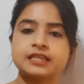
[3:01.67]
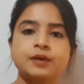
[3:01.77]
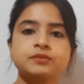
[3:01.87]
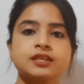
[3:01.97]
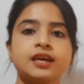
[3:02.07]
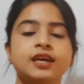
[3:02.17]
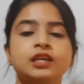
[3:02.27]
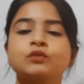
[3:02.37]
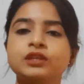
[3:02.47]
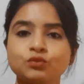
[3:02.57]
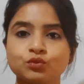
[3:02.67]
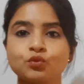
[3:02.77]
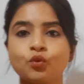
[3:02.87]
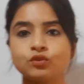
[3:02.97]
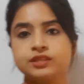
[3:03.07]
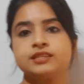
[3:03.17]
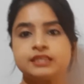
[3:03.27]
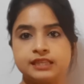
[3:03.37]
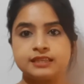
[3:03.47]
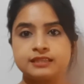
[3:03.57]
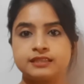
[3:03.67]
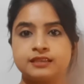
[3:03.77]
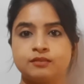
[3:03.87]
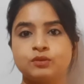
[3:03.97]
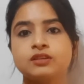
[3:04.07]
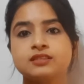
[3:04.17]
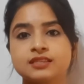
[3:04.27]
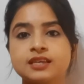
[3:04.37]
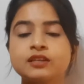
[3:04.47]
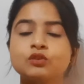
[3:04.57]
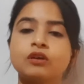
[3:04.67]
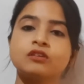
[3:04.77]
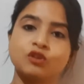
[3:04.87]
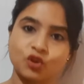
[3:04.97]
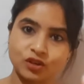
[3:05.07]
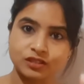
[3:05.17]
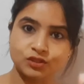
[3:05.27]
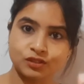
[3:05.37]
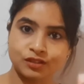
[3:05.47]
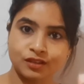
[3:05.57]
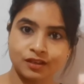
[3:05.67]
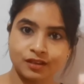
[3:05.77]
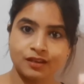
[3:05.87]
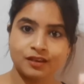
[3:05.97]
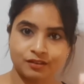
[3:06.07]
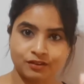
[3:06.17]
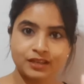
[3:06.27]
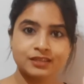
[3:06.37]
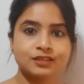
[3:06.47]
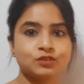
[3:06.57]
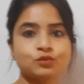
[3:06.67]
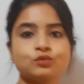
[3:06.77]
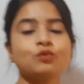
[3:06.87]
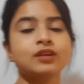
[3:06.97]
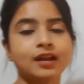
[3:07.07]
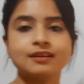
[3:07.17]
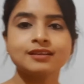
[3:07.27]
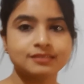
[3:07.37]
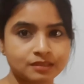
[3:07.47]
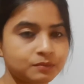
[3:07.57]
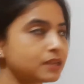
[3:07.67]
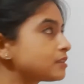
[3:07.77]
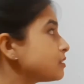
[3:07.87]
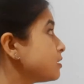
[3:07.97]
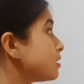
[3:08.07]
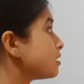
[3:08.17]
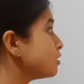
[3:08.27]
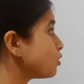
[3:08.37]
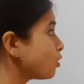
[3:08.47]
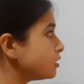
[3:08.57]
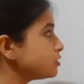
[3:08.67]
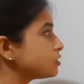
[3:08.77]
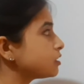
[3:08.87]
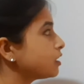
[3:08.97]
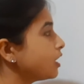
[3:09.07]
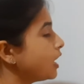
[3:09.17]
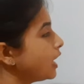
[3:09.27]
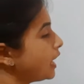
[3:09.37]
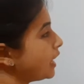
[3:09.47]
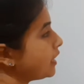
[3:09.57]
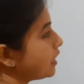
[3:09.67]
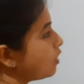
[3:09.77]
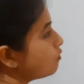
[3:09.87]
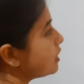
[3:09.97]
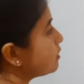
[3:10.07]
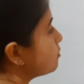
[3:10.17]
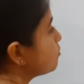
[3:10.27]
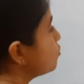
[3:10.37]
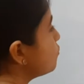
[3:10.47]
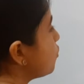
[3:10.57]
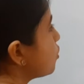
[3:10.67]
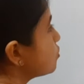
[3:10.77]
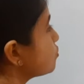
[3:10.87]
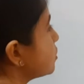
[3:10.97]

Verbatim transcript: exams you need to know these things because these are your knowledge right so don't underestimate the knowledge and now let me move on to